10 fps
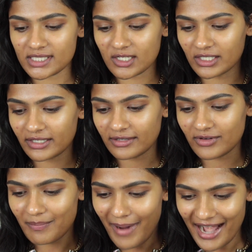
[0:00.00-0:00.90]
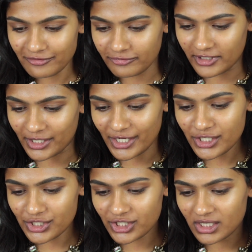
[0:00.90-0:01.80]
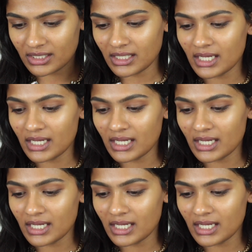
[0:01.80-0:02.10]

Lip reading: It's gonna give a matte finish.